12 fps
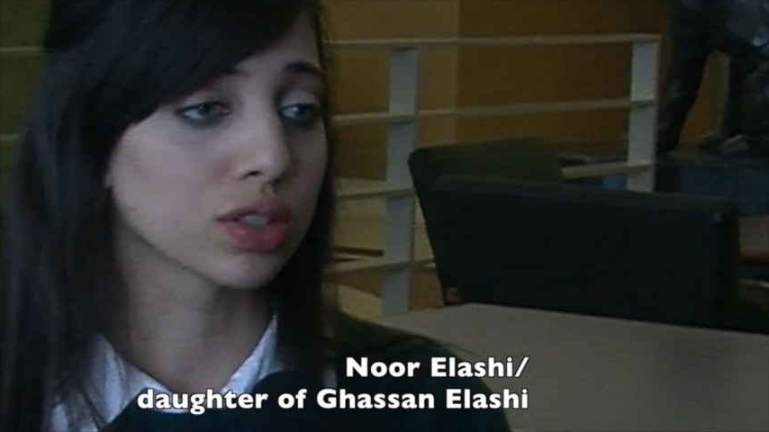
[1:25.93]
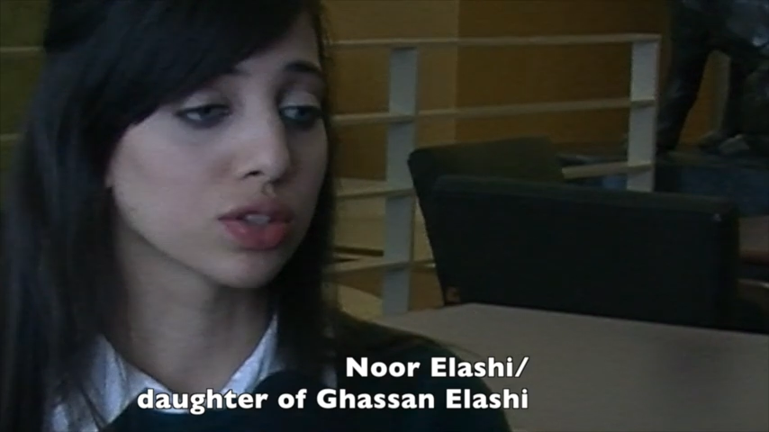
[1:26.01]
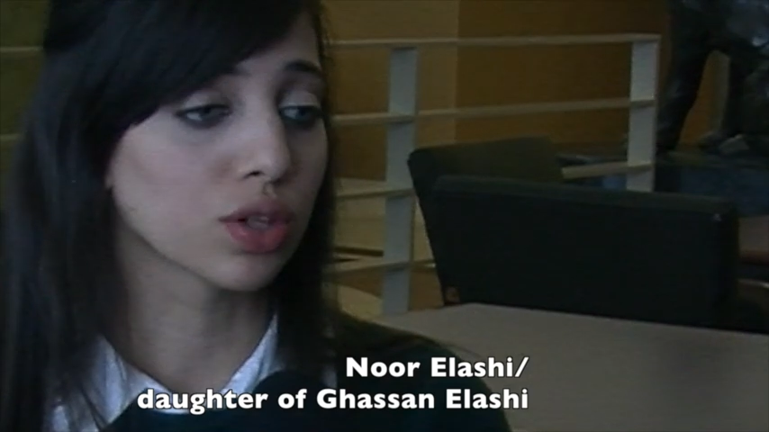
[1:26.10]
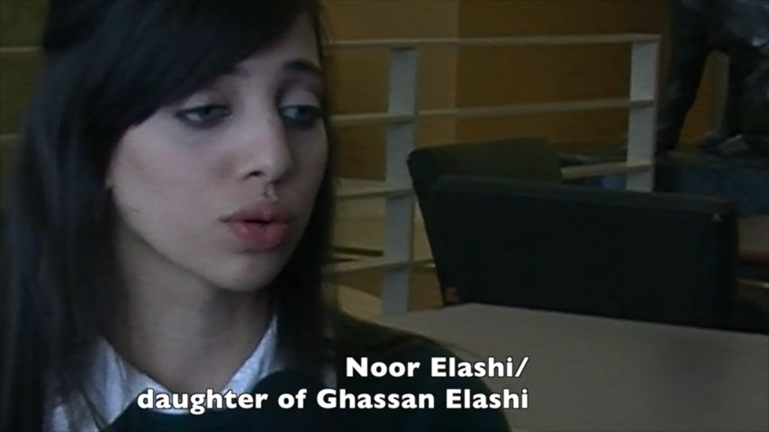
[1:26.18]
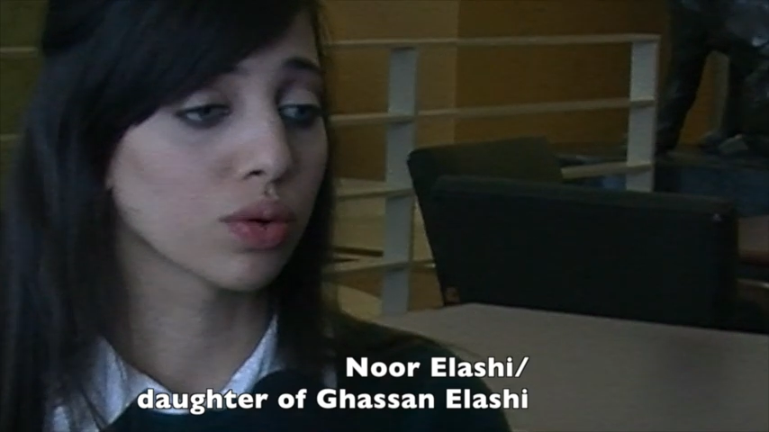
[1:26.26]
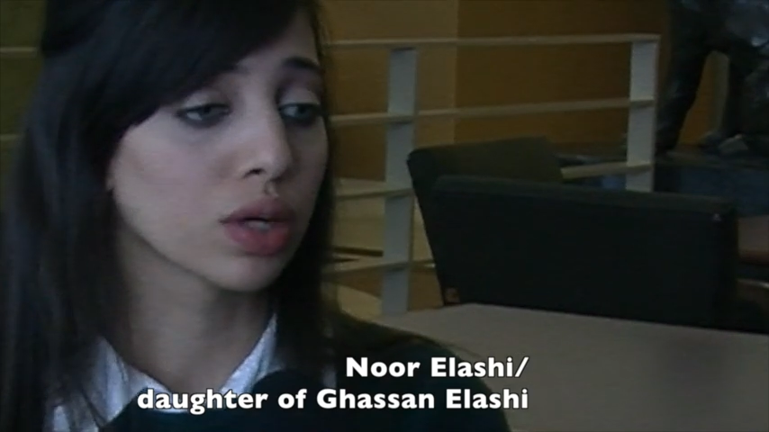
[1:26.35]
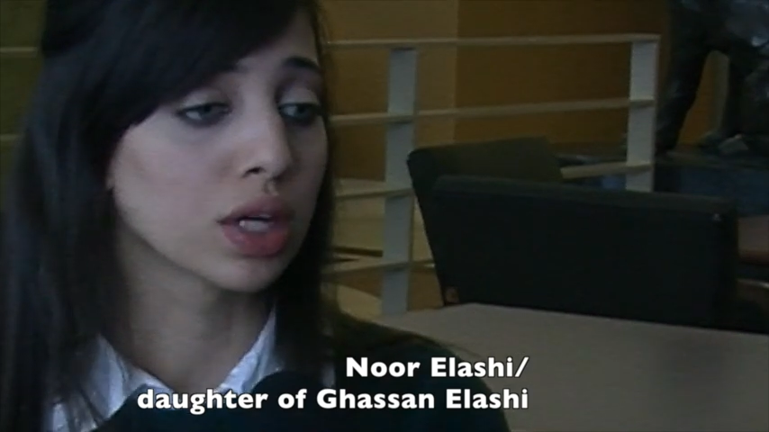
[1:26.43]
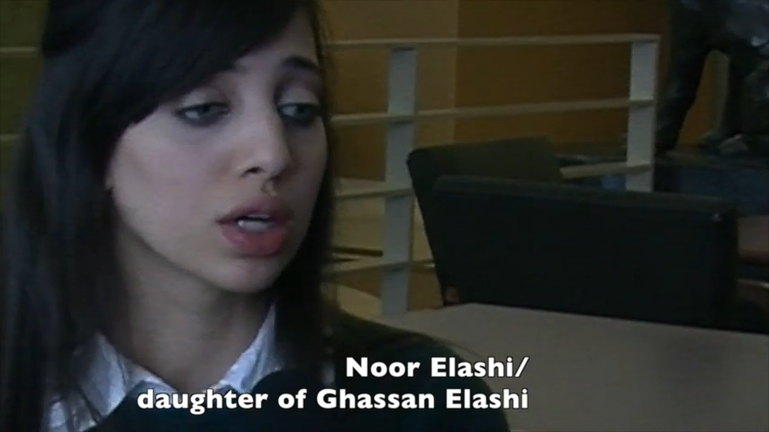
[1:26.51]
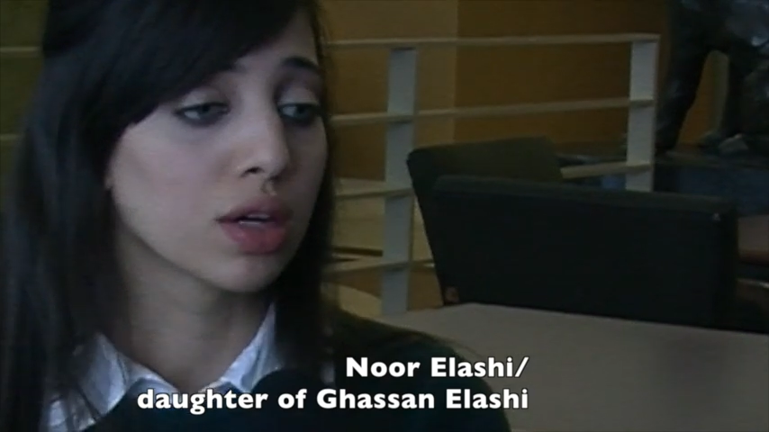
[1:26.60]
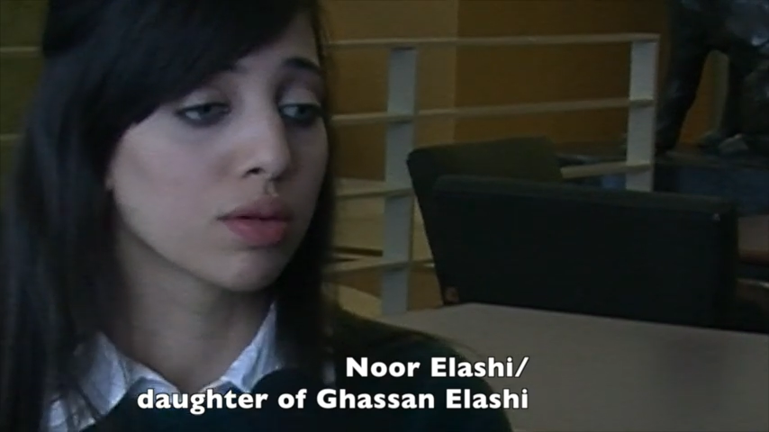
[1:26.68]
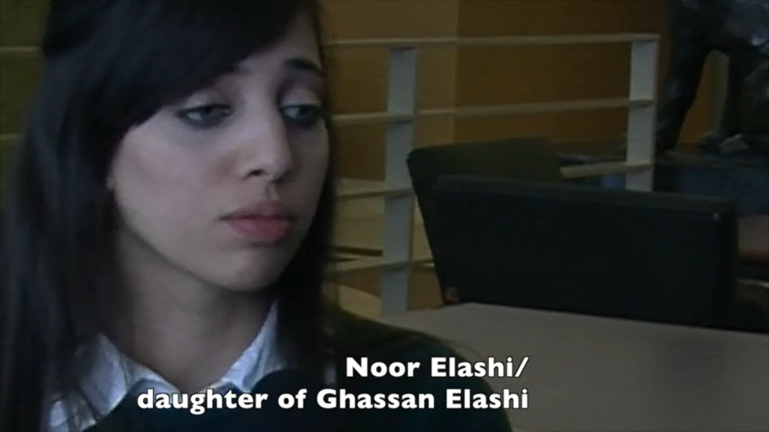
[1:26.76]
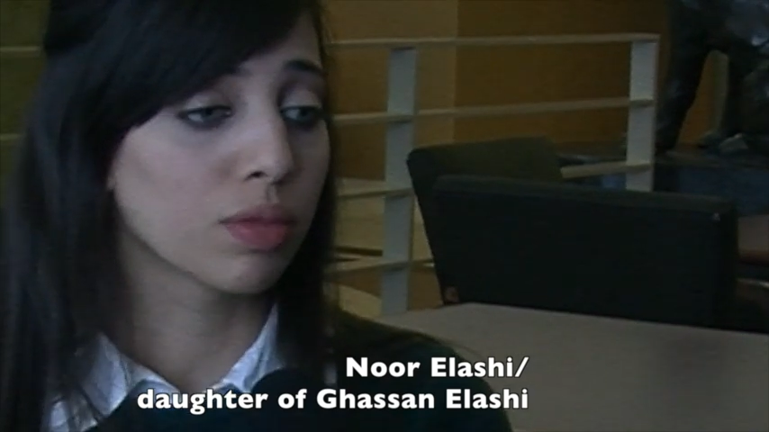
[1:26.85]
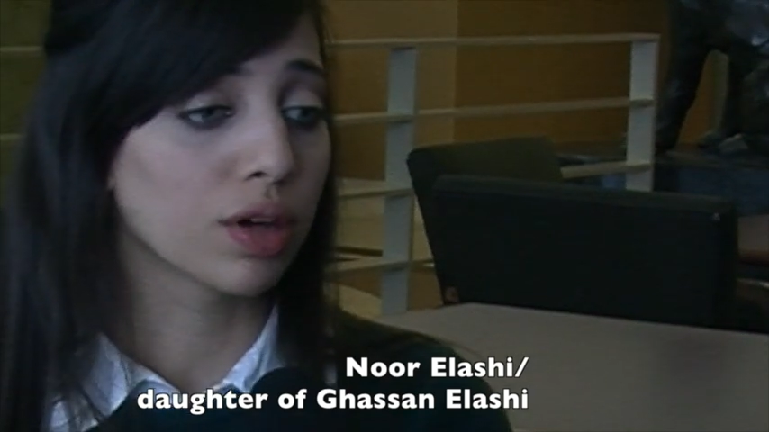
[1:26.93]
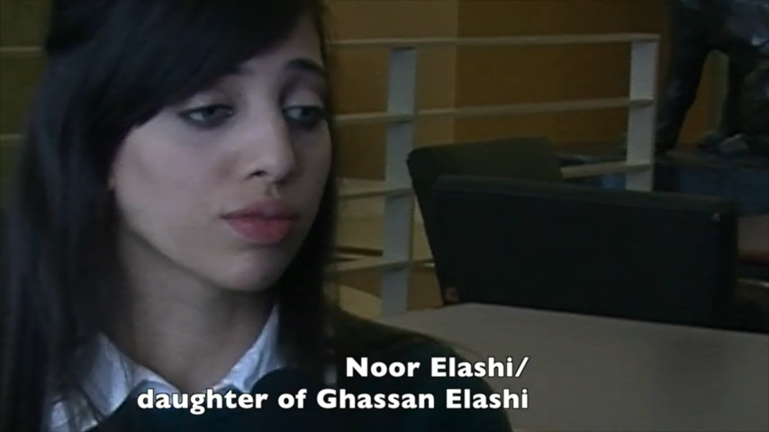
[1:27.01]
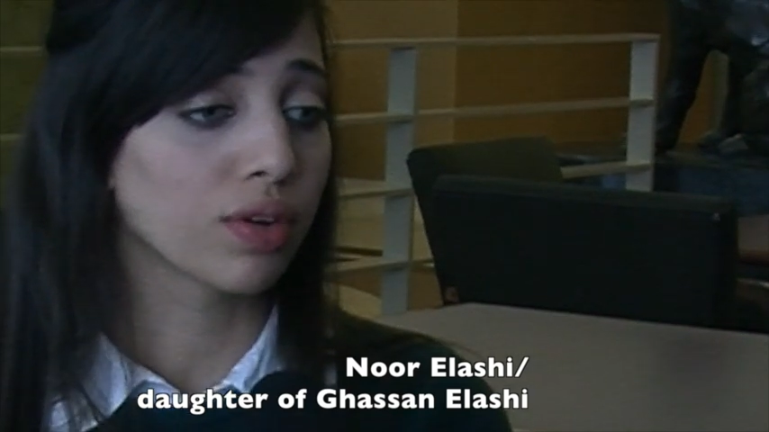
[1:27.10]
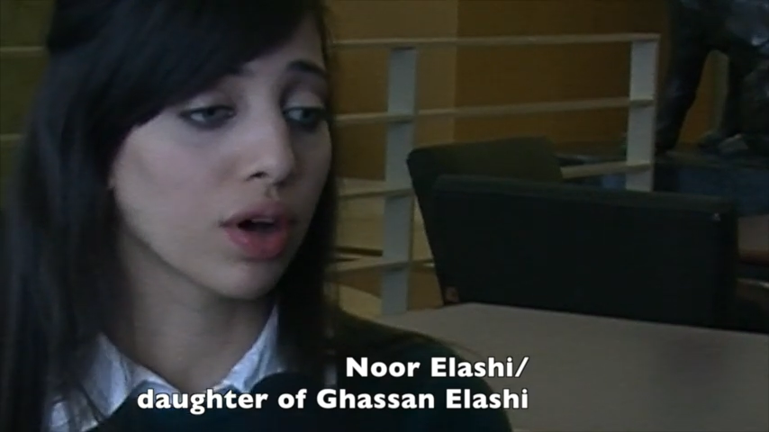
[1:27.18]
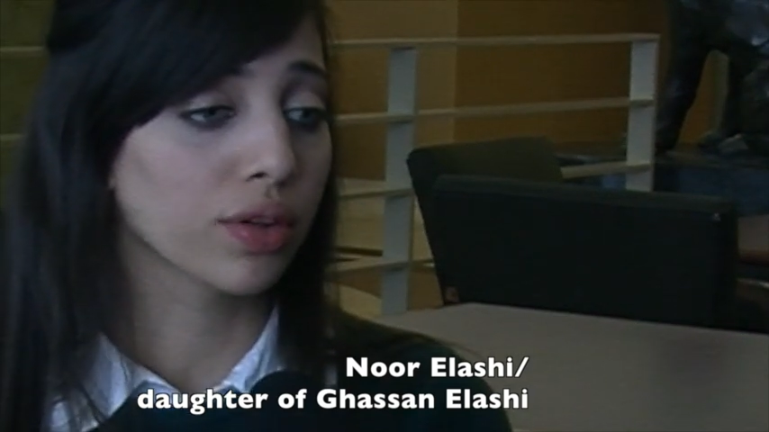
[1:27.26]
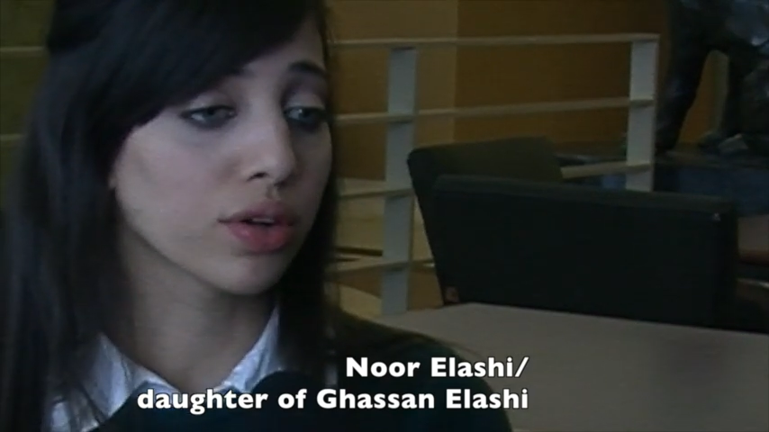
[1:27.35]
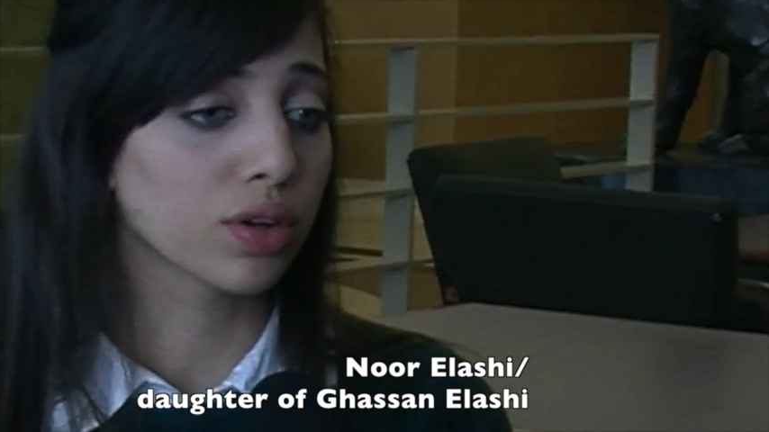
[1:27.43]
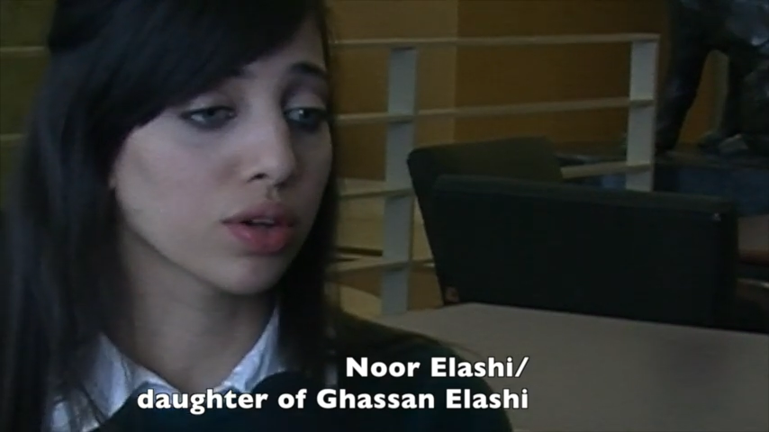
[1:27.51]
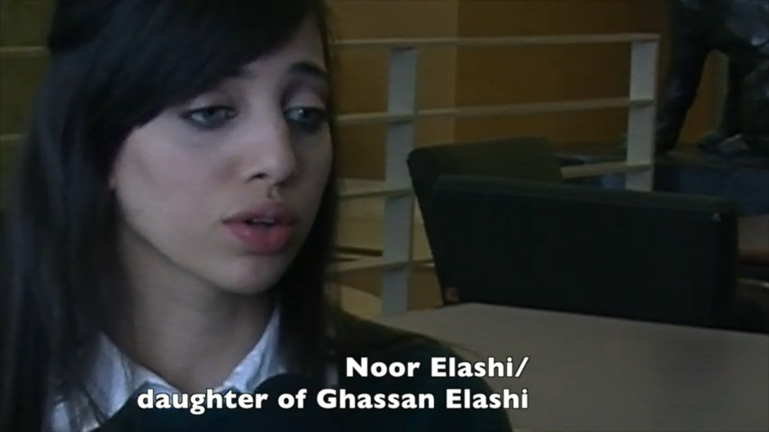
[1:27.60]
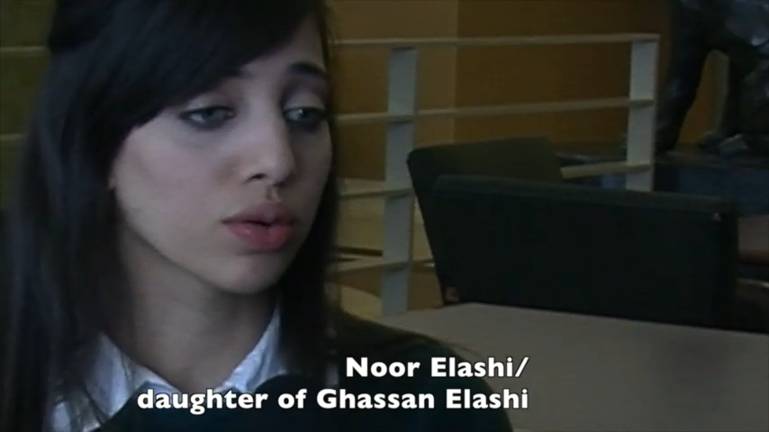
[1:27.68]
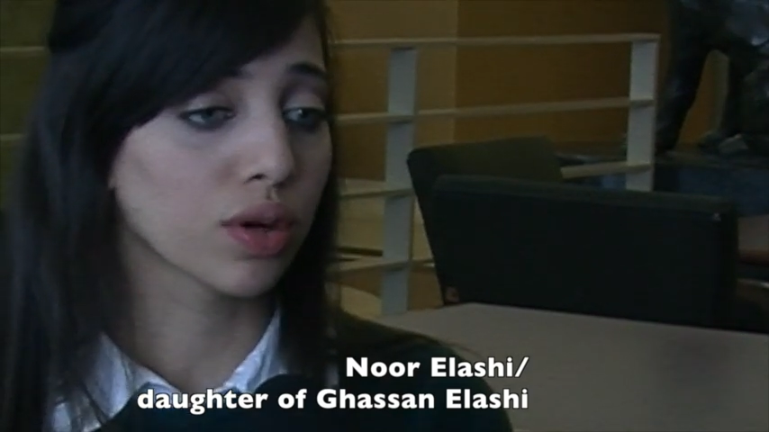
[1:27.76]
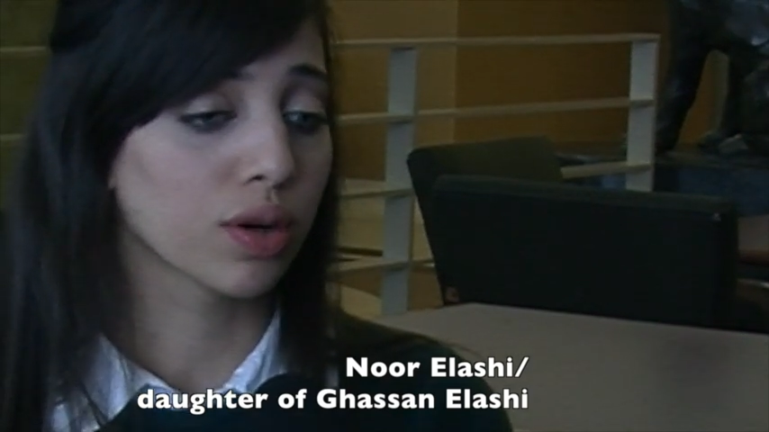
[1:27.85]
so my father,